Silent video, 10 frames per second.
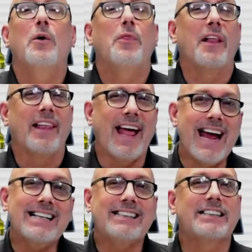The
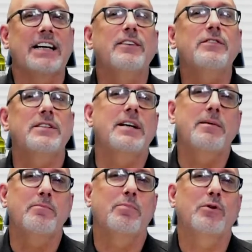last
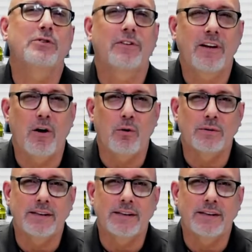17 books of the Old